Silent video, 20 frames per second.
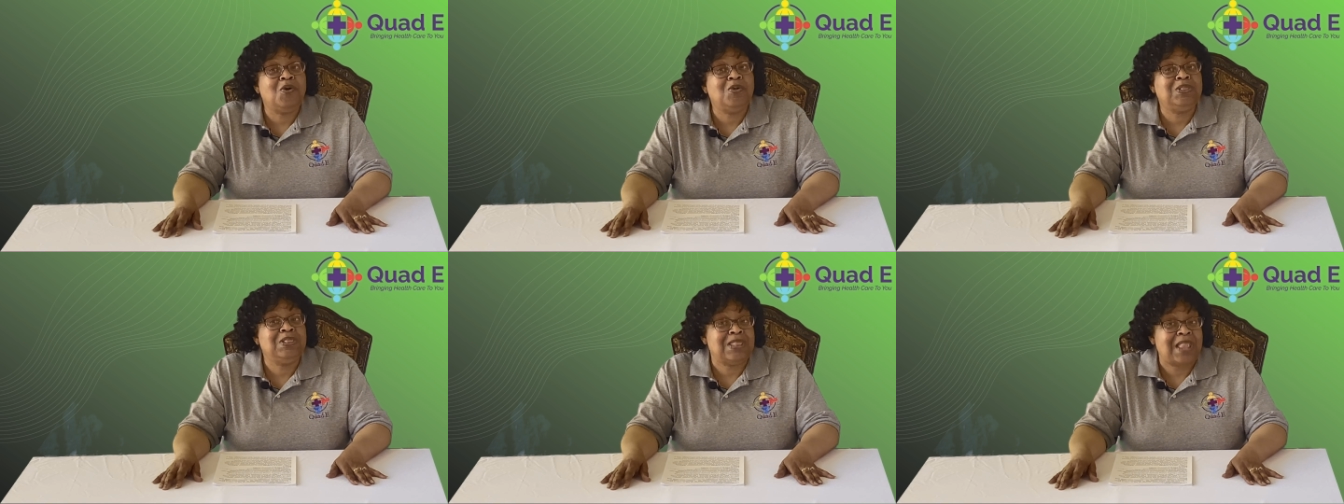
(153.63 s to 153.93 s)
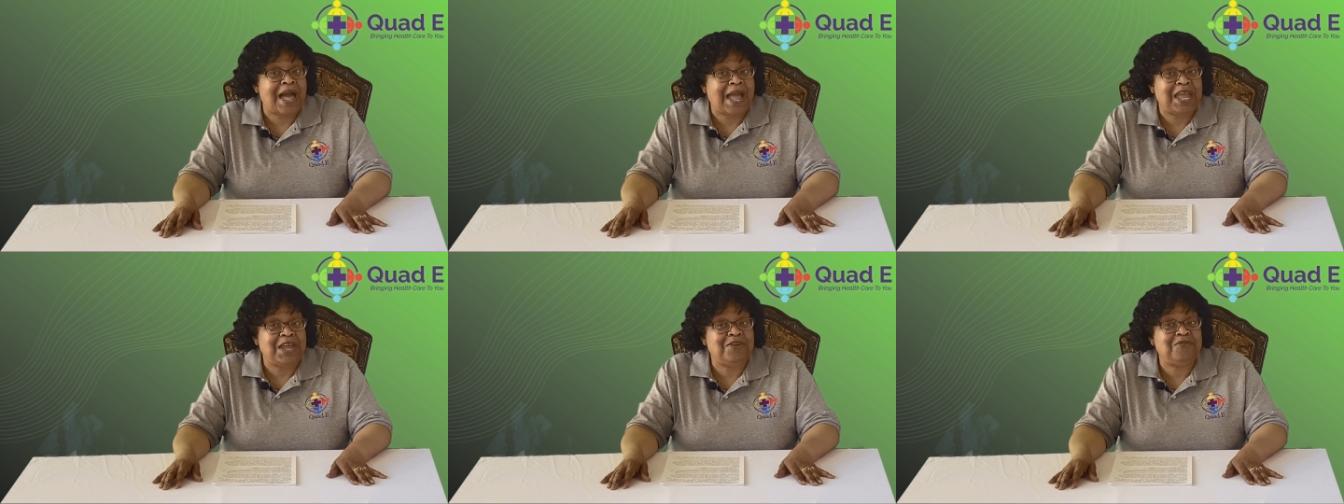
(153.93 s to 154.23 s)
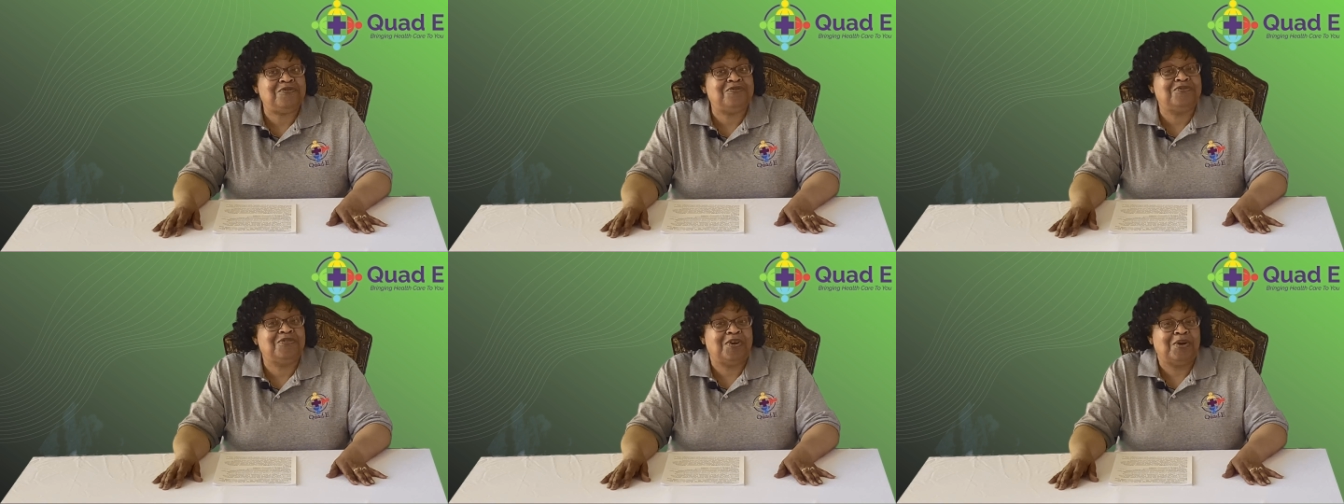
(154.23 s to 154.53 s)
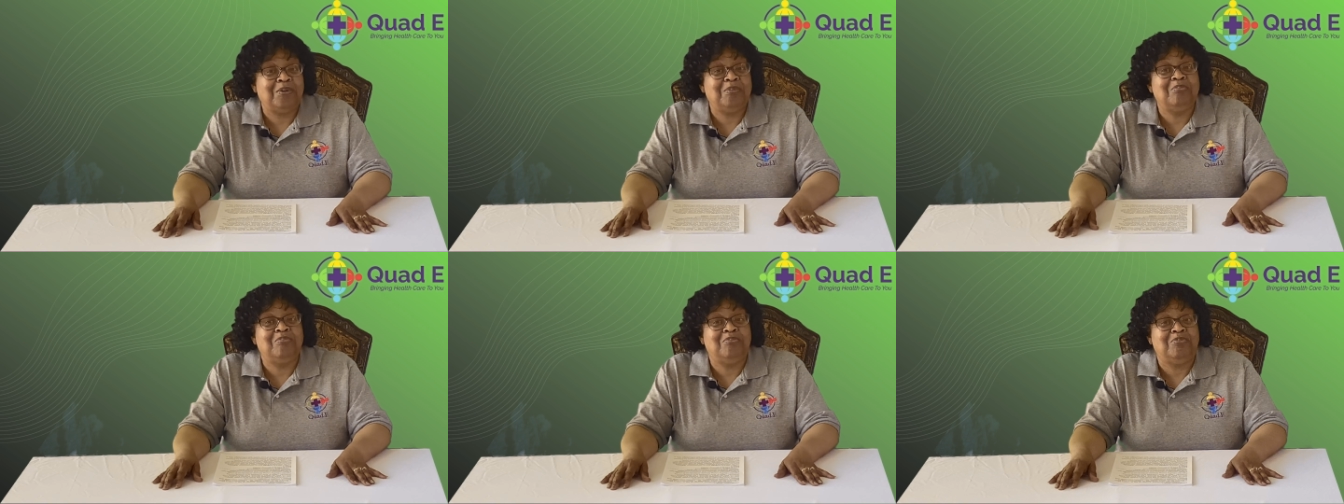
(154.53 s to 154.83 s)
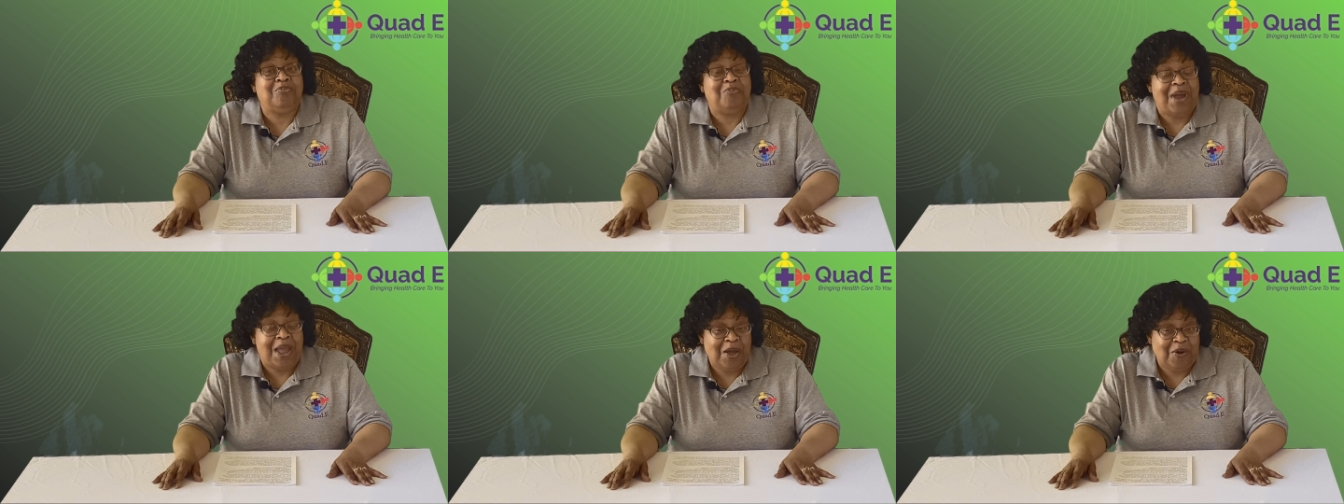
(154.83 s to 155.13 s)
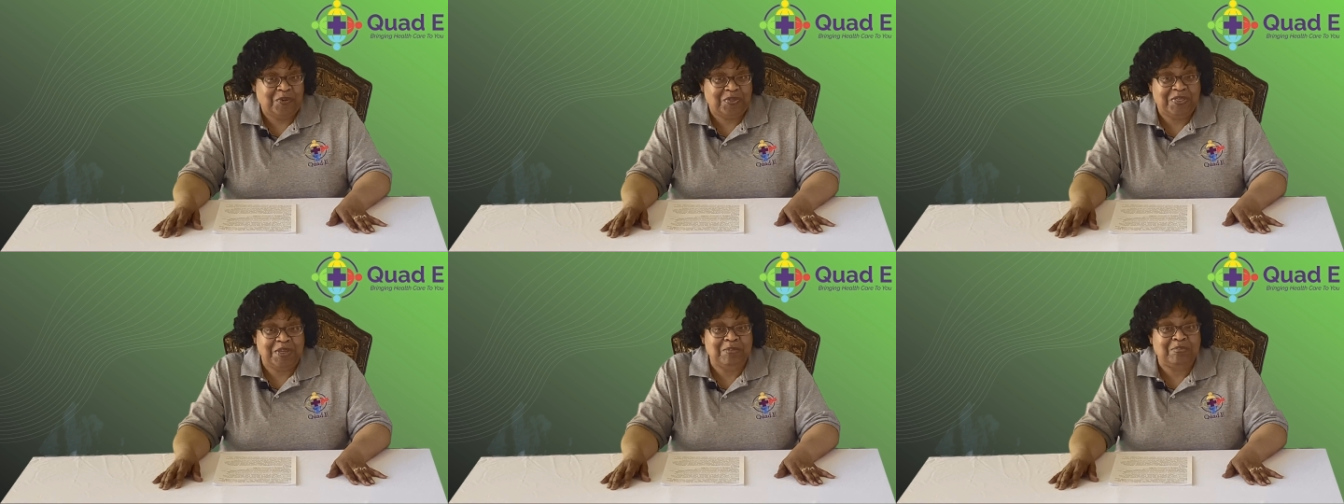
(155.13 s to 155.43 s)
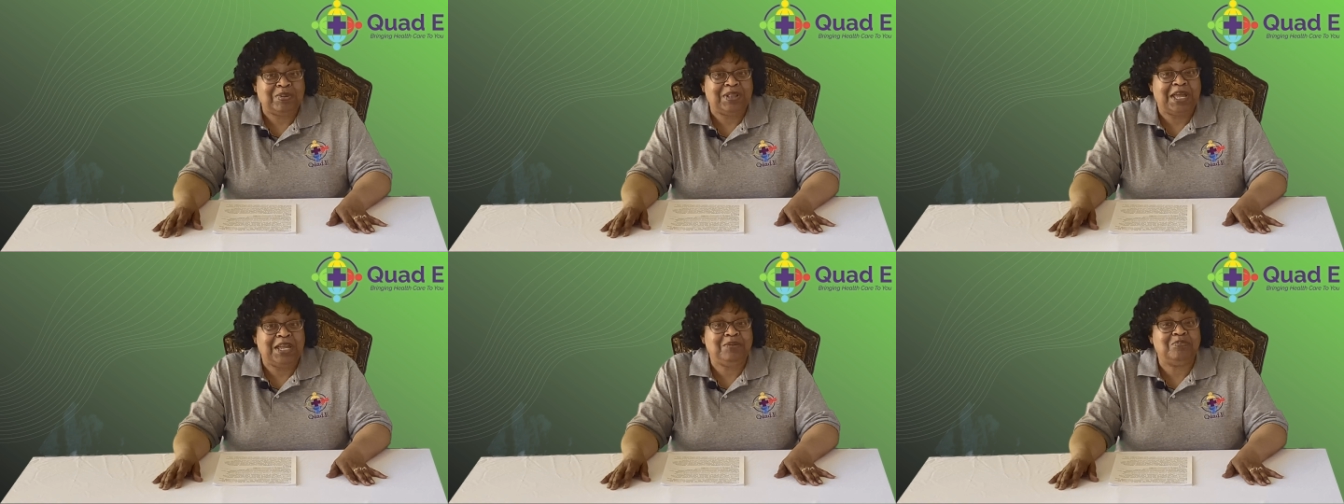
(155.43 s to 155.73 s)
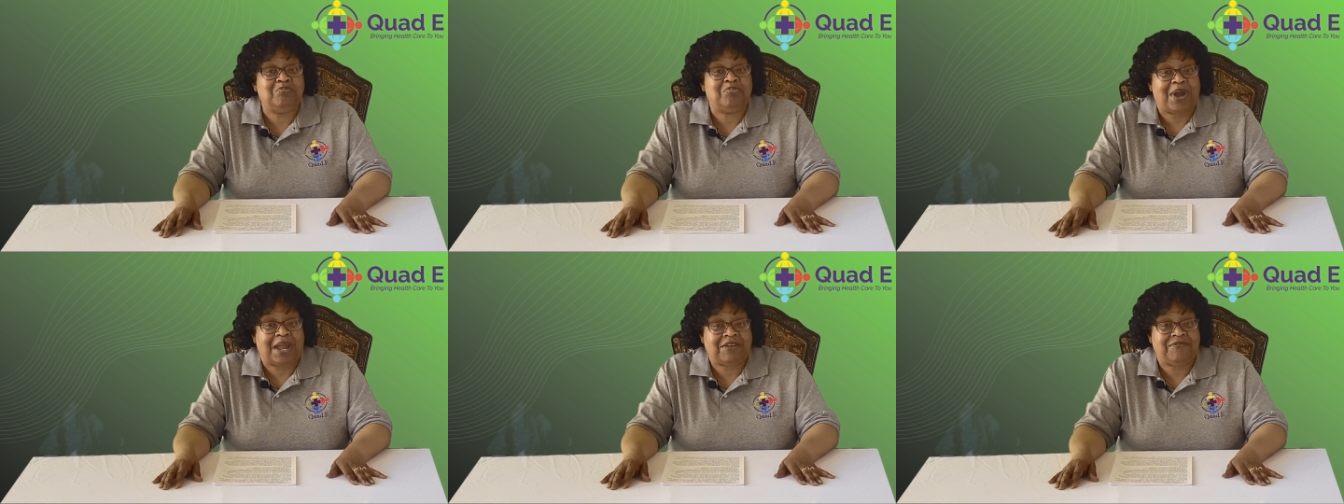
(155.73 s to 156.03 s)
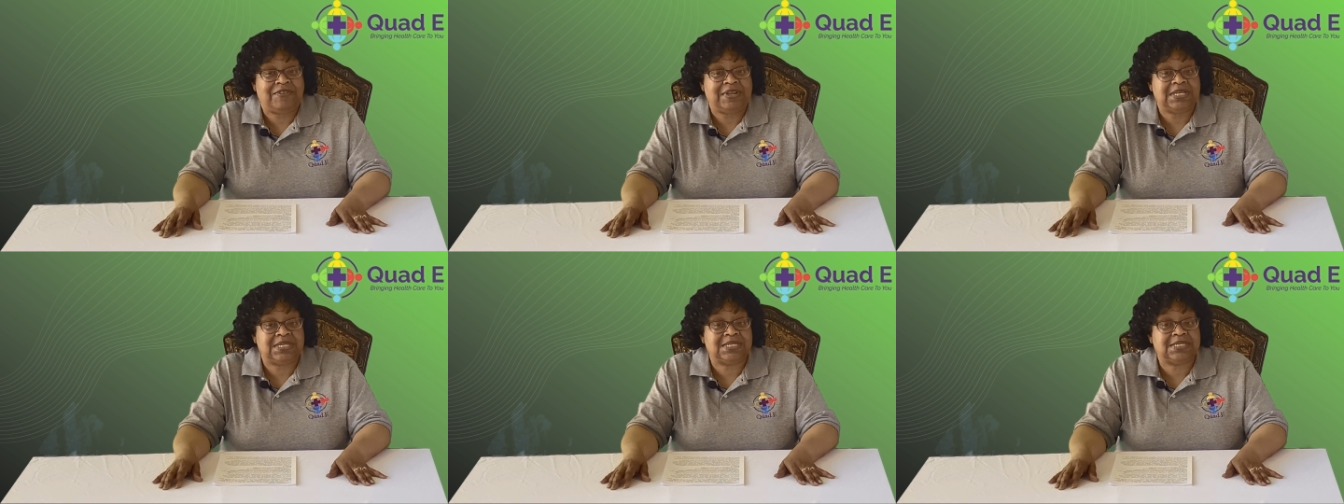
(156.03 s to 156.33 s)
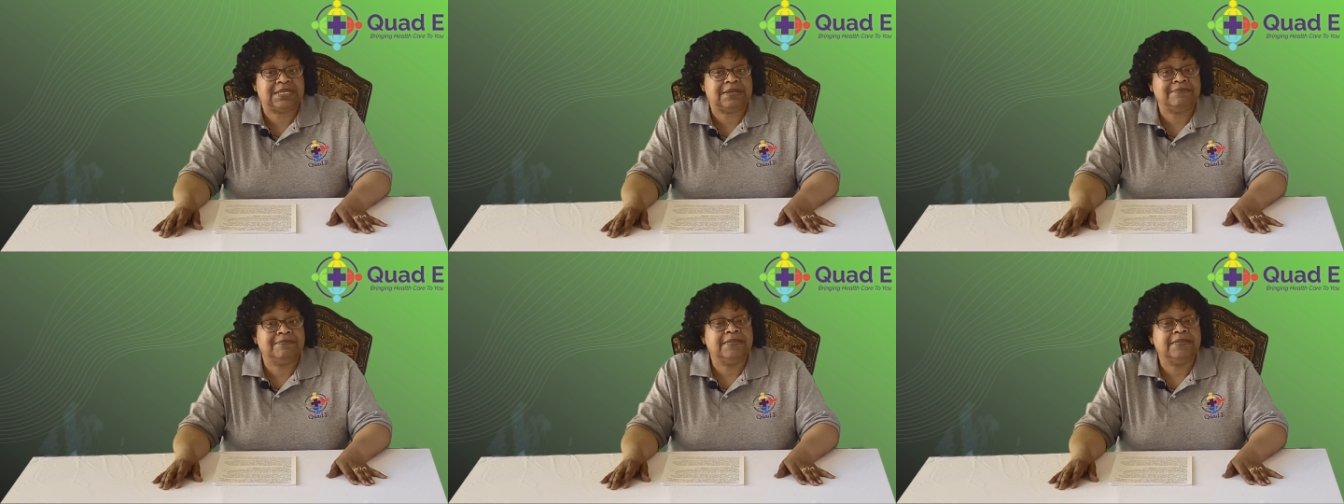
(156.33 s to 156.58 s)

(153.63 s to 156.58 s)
life healthy plate breakfast.